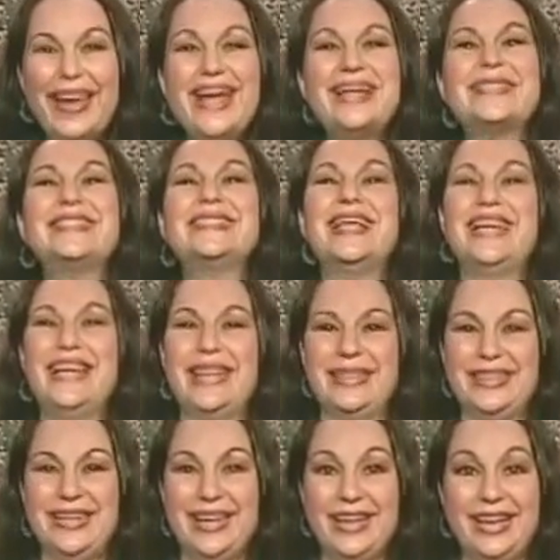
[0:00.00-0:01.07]

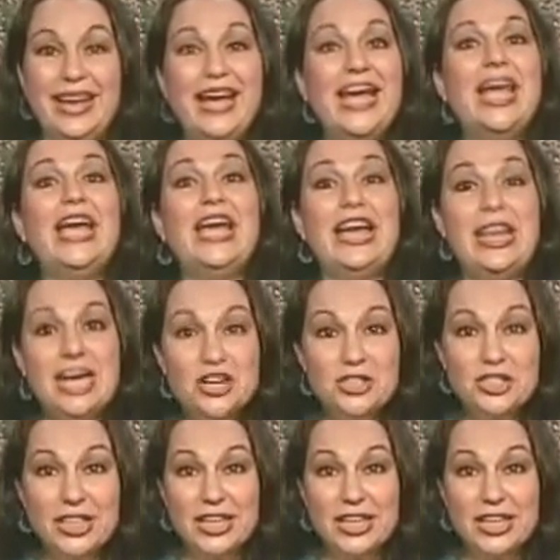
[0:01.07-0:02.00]
Excelente. Here's